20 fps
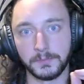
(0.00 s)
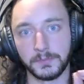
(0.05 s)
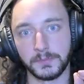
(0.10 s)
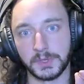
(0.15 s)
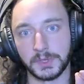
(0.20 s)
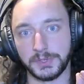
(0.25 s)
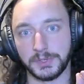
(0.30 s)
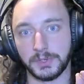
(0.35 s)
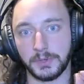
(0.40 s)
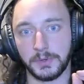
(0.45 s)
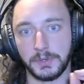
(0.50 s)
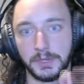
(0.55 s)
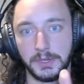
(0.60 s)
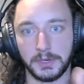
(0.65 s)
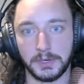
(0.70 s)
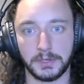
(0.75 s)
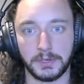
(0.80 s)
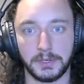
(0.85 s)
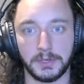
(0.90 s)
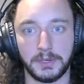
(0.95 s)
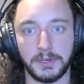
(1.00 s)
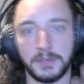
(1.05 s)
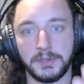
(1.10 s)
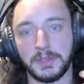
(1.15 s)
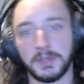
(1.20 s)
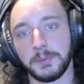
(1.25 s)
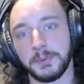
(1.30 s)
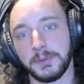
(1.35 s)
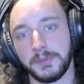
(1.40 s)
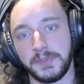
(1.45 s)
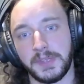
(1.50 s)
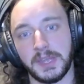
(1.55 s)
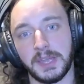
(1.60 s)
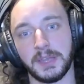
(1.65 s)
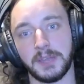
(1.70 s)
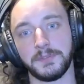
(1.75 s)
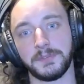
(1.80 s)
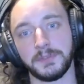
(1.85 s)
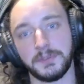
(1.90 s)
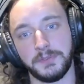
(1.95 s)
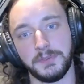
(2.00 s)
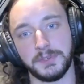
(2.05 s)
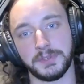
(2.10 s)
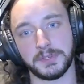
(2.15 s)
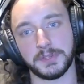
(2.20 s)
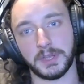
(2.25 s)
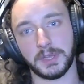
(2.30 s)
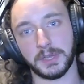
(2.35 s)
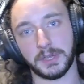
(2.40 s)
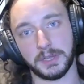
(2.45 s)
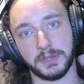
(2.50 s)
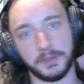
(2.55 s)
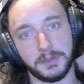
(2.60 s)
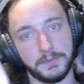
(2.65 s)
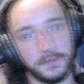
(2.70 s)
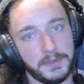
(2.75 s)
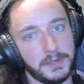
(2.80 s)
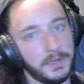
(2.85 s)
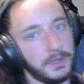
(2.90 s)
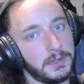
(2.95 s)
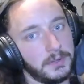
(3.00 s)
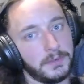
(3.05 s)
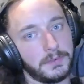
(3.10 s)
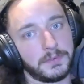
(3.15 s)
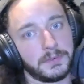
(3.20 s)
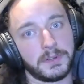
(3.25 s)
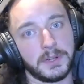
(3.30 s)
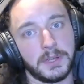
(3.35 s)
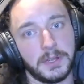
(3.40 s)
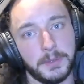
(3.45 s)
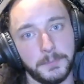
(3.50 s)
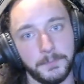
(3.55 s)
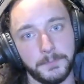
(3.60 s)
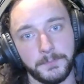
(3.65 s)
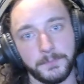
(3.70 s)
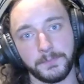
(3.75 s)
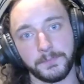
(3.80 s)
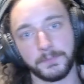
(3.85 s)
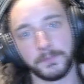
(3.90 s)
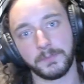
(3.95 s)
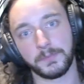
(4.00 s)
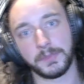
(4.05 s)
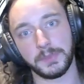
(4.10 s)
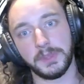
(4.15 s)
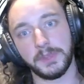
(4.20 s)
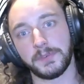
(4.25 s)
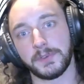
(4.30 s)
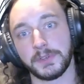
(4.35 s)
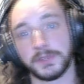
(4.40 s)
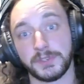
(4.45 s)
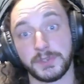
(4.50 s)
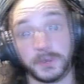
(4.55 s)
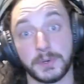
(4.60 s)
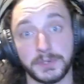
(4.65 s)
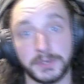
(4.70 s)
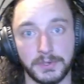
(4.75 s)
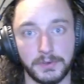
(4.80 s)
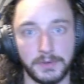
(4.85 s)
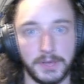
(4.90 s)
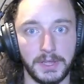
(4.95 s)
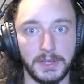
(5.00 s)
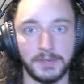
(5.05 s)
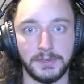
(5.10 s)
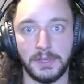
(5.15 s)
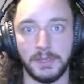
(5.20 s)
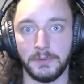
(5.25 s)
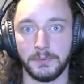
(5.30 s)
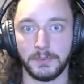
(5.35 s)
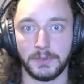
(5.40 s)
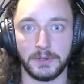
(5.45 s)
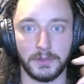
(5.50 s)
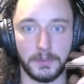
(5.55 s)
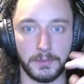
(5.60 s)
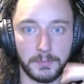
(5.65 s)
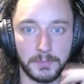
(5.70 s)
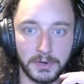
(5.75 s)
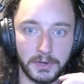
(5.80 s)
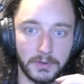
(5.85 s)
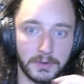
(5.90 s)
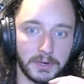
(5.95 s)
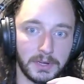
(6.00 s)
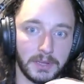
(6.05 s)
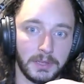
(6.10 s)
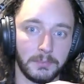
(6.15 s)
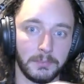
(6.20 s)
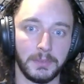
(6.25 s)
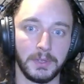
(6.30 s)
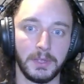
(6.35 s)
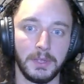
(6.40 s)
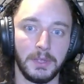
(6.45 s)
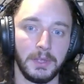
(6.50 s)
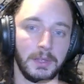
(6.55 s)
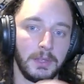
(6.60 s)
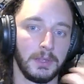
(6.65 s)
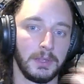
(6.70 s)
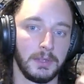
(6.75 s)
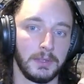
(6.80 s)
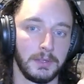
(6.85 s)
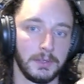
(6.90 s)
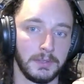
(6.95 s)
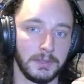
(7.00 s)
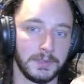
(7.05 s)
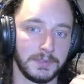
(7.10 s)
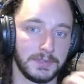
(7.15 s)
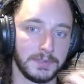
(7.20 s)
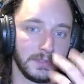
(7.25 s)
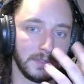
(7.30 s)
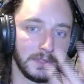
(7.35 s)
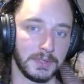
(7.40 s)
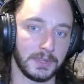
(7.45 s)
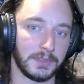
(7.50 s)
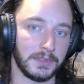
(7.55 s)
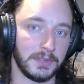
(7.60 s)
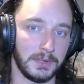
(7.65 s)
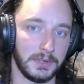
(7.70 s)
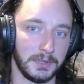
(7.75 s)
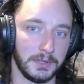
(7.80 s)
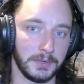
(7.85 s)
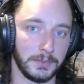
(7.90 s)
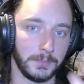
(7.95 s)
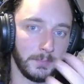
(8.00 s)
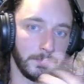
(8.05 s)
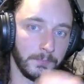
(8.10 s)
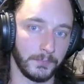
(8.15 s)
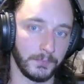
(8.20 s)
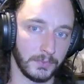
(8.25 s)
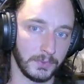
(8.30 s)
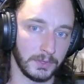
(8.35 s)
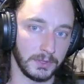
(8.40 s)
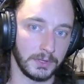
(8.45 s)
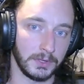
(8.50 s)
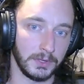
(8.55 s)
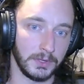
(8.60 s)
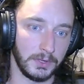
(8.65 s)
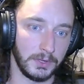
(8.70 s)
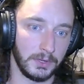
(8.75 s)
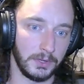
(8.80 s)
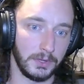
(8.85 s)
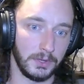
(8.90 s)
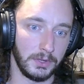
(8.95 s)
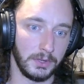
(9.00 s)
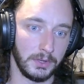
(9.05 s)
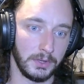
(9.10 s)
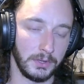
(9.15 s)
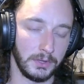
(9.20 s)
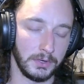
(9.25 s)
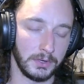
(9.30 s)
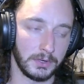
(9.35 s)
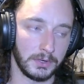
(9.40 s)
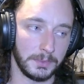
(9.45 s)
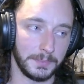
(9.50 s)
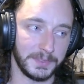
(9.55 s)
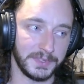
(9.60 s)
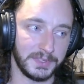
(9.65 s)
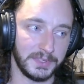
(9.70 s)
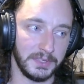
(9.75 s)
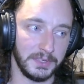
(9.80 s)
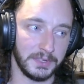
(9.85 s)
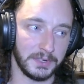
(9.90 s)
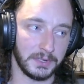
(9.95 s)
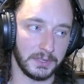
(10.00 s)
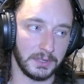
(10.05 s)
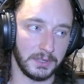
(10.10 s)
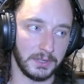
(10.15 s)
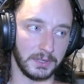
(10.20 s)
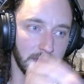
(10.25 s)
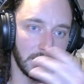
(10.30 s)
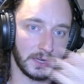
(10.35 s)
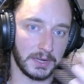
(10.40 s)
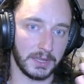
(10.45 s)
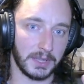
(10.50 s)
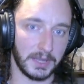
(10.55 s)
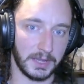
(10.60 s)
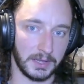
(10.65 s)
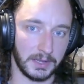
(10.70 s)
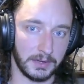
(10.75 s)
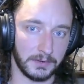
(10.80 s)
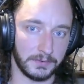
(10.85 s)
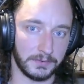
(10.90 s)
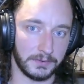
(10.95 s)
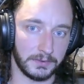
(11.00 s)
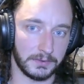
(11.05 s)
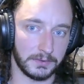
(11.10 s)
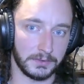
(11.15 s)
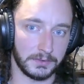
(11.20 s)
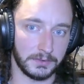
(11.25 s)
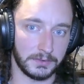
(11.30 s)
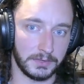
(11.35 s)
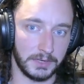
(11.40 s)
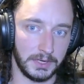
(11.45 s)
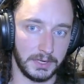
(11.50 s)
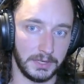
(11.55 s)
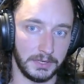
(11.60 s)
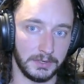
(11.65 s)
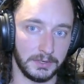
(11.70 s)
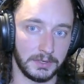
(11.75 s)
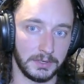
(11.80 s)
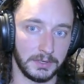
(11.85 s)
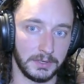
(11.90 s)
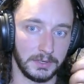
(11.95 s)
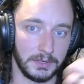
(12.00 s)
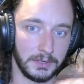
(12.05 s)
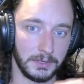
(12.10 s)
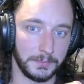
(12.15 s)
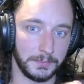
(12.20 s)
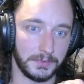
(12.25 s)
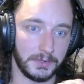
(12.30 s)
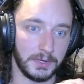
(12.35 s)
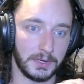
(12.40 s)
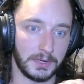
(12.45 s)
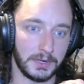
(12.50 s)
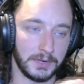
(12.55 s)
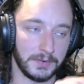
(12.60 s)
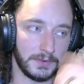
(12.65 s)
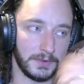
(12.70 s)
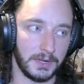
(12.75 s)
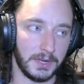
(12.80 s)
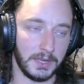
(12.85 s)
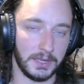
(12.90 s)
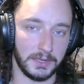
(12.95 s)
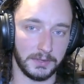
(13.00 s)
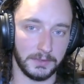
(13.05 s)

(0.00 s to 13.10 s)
So here, good example of calves. If you saw the video from the first torso day, day 1 of the program, this is nothing new. You're going to be seeing a lot of calf training trained every day.